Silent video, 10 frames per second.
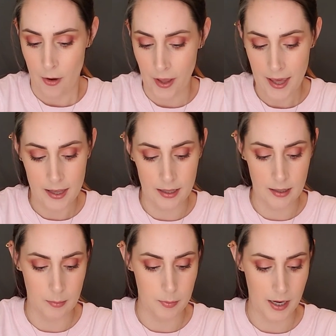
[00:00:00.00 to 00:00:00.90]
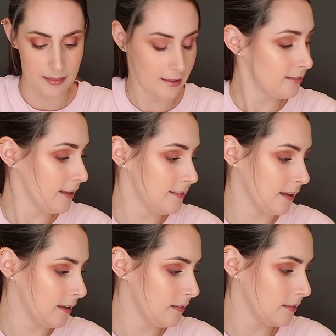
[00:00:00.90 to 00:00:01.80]
okay, but I think that's
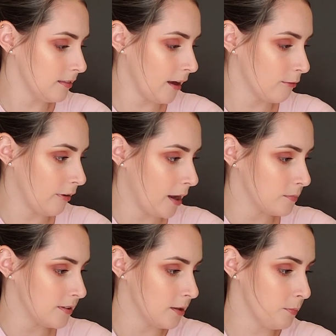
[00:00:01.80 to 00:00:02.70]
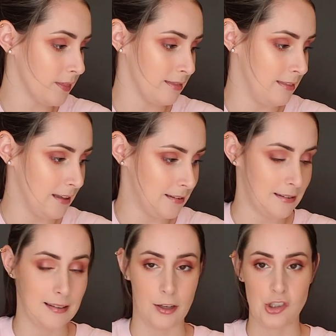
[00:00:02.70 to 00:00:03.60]
it. That wraps up this
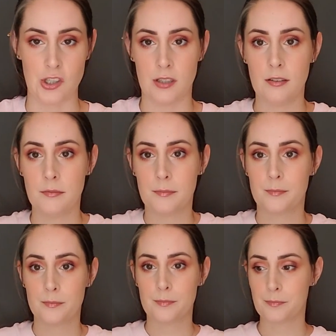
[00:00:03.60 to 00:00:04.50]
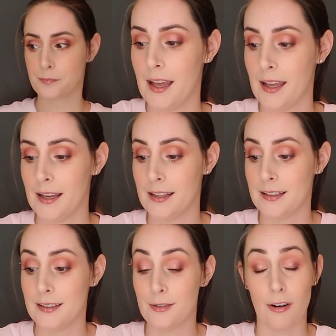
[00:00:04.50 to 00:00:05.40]
session.
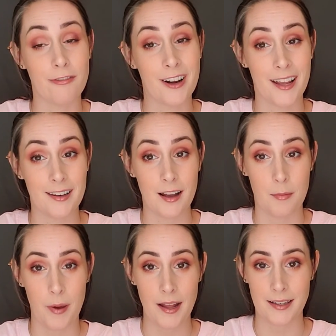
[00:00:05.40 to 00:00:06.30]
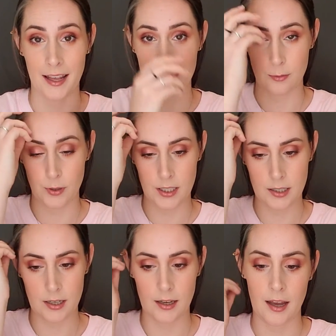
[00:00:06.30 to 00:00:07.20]
And don't forget to come back next
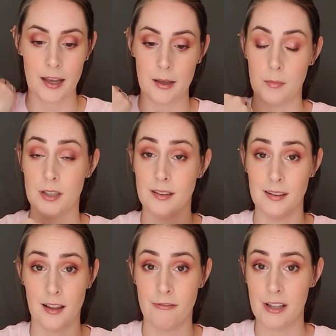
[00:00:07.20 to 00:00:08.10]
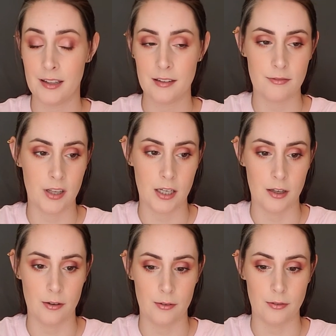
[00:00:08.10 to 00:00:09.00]
week. I am loving these
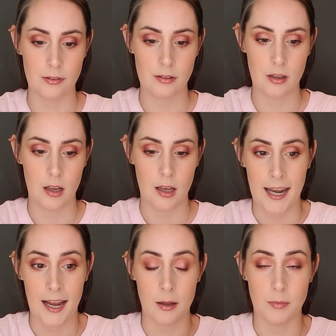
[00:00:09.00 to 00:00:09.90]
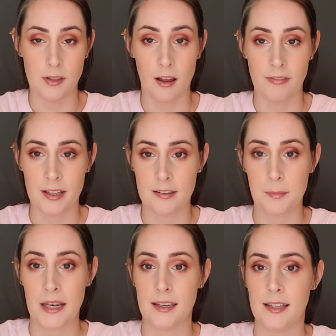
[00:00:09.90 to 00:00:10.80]
videos and I am loving
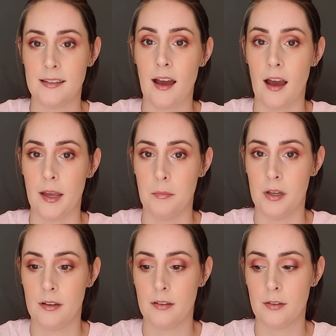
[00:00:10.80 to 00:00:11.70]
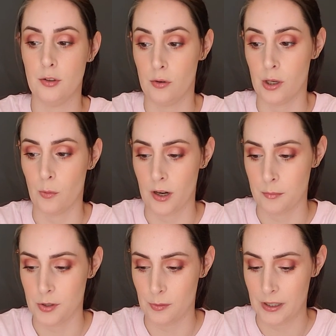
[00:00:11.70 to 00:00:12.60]
spending time doing what
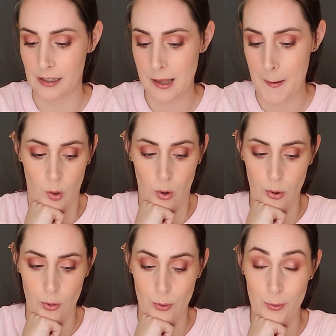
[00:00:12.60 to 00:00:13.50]
I'm doing. Whew.